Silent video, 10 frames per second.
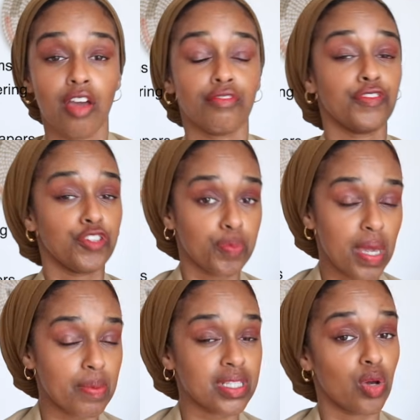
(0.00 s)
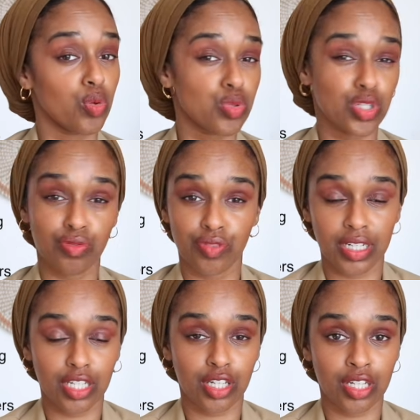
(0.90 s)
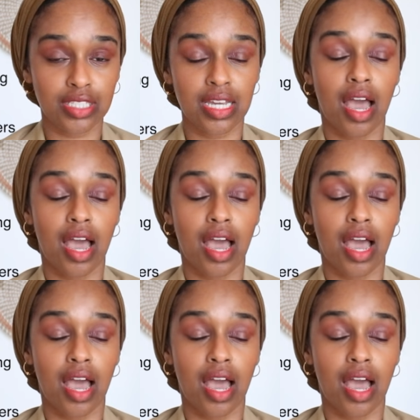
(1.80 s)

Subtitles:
Review papers are also really good,